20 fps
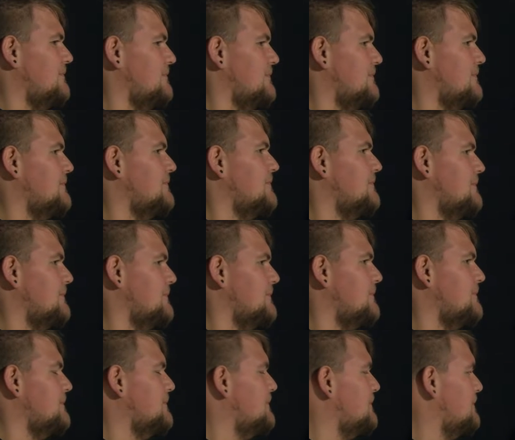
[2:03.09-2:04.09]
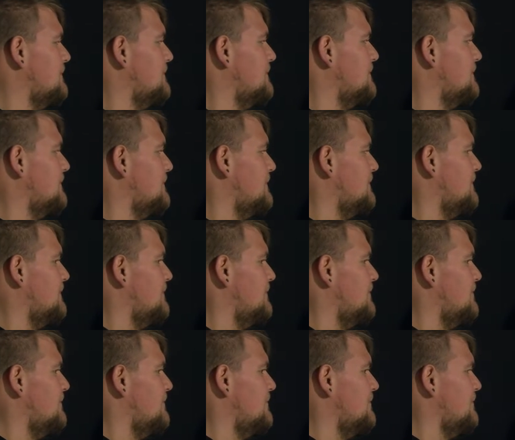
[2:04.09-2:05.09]

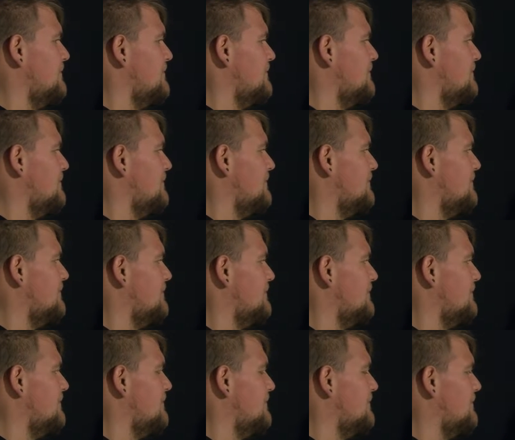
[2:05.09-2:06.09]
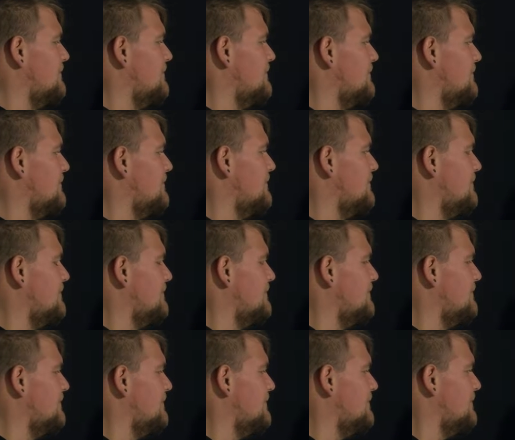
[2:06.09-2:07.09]

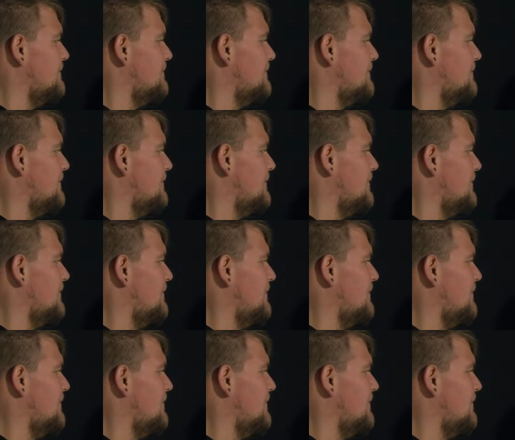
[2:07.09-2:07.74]
(silent)